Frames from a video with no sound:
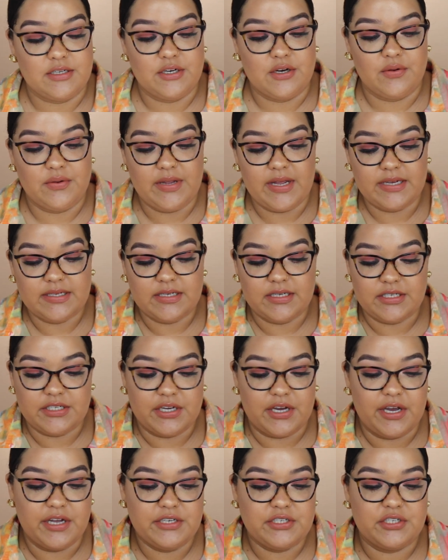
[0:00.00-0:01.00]
you know, yet to
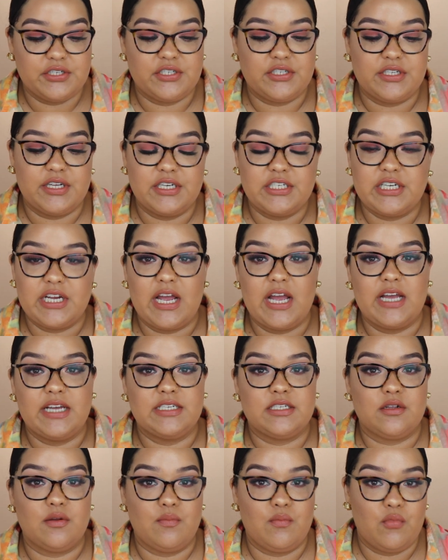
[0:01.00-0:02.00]
touch, such
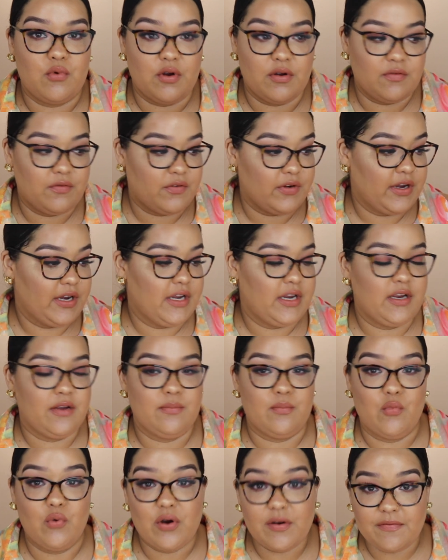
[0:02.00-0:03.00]
as
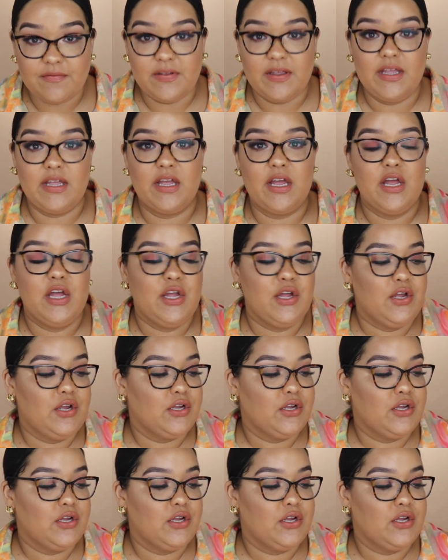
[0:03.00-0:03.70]
Morphe,